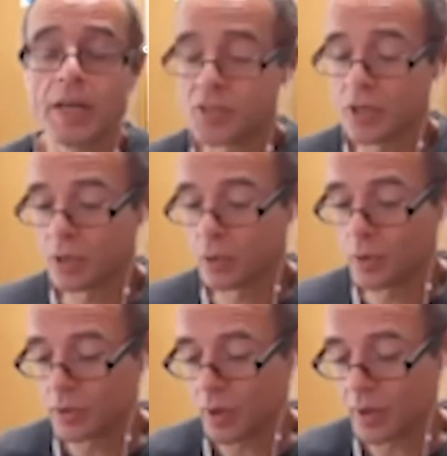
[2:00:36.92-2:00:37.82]
And so,
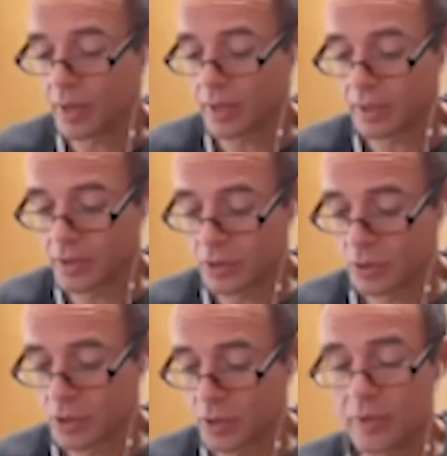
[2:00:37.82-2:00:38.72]
you know, I think as
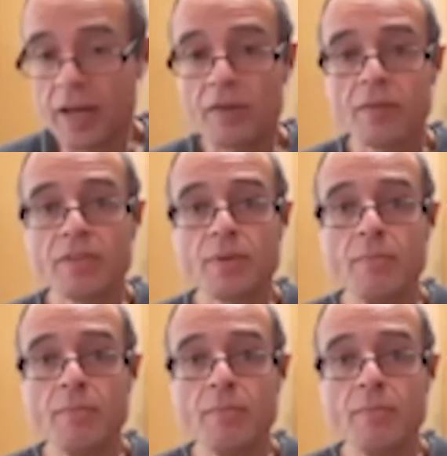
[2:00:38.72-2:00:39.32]
long as you don't have a,